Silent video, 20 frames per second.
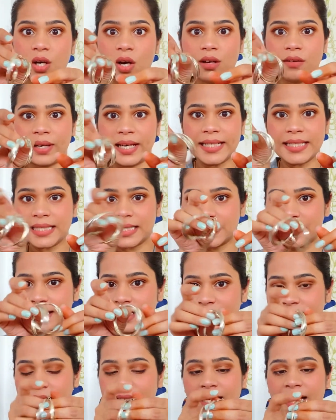Alright,
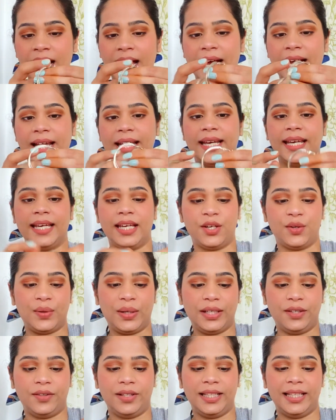I
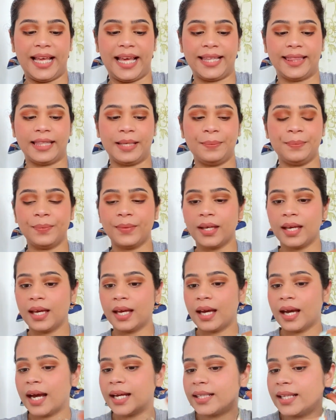really like them.
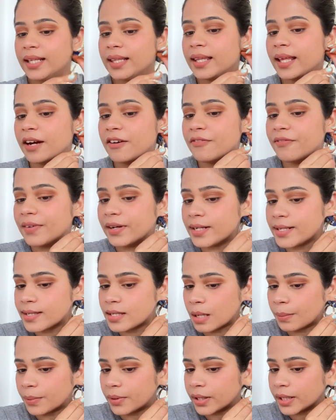I think they are very
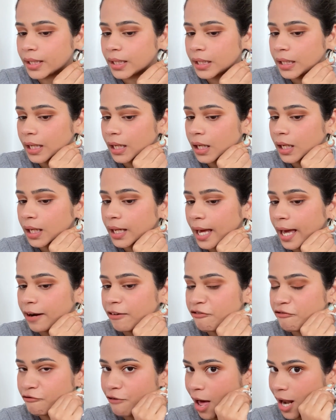summery
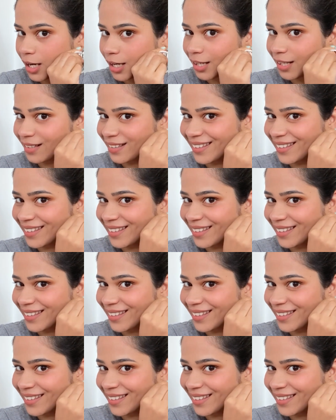and fun.